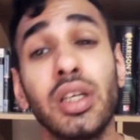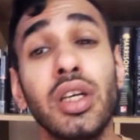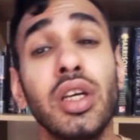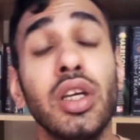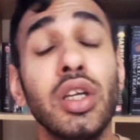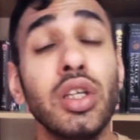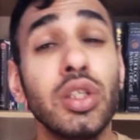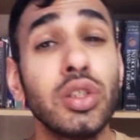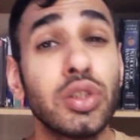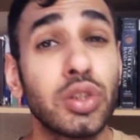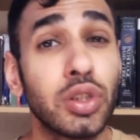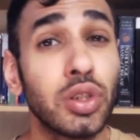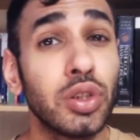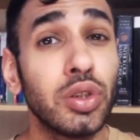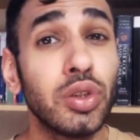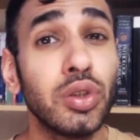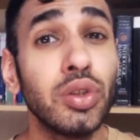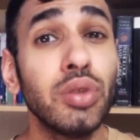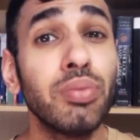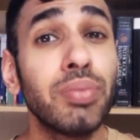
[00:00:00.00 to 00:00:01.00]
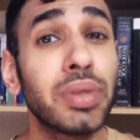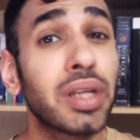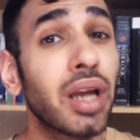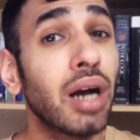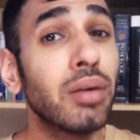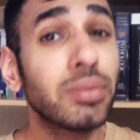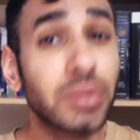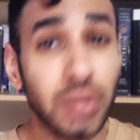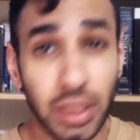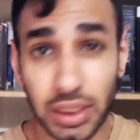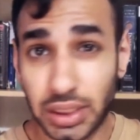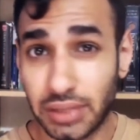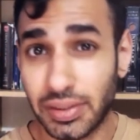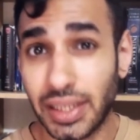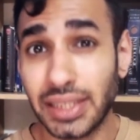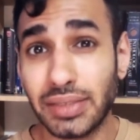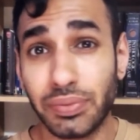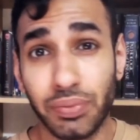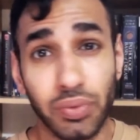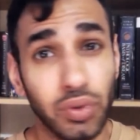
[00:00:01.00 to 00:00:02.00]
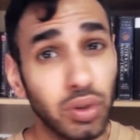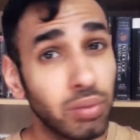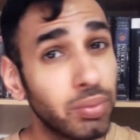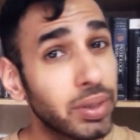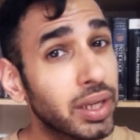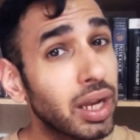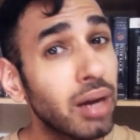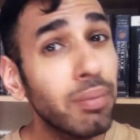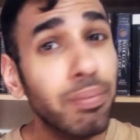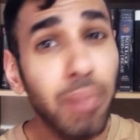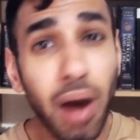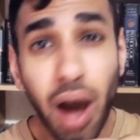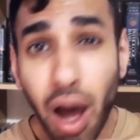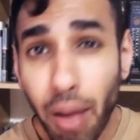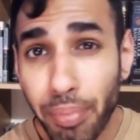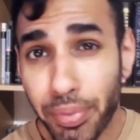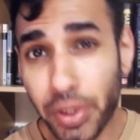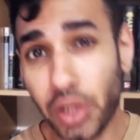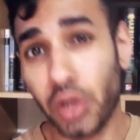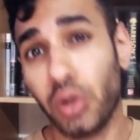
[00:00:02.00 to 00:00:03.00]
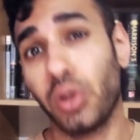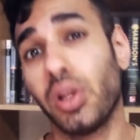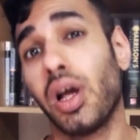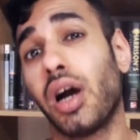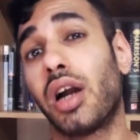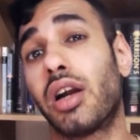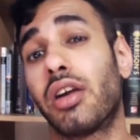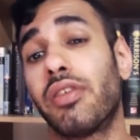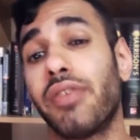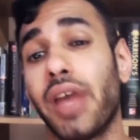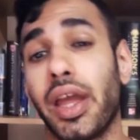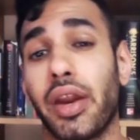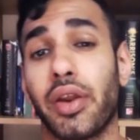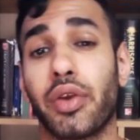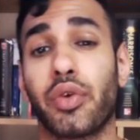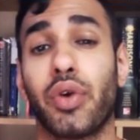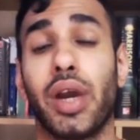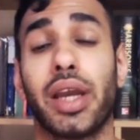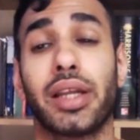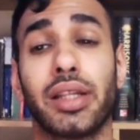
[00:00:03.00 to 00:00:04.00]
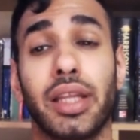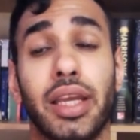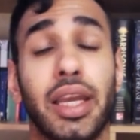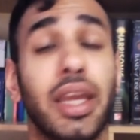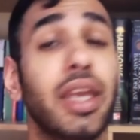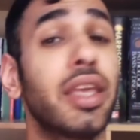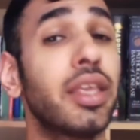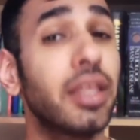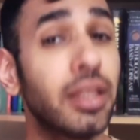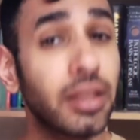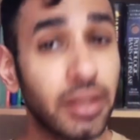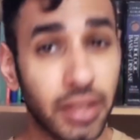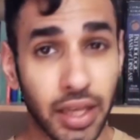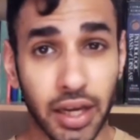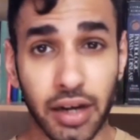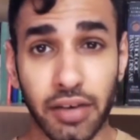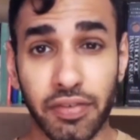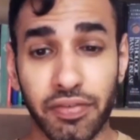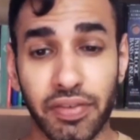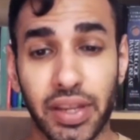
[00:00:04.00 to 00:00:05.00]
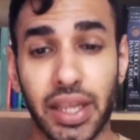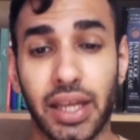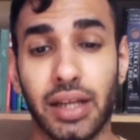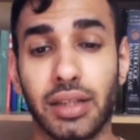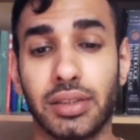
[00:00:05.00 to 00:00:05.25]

to become successful, become popular very quickly in their fields.